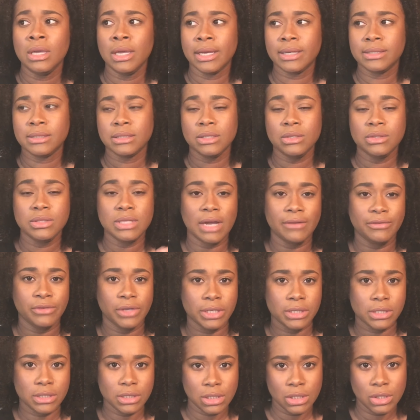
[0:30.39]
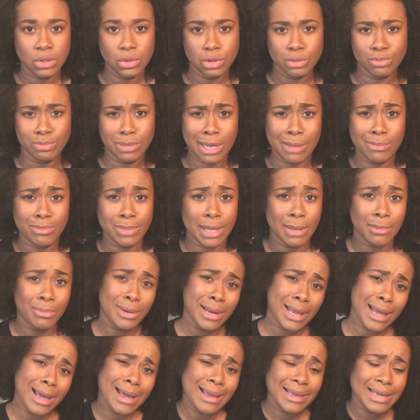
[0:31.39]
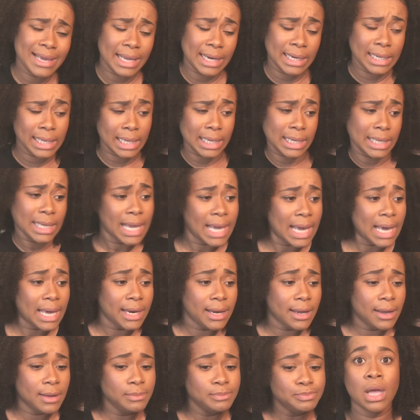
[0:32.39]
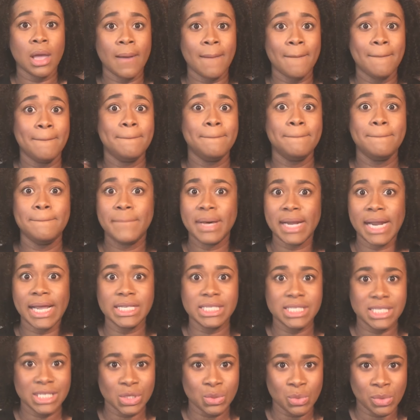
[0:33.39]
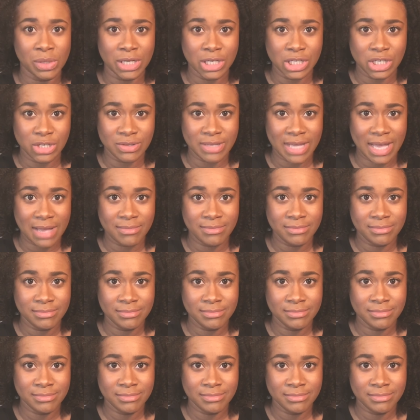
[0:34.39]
excuse after excuse, blah, blah, blah, yada, yada, yada. But I still want to do them.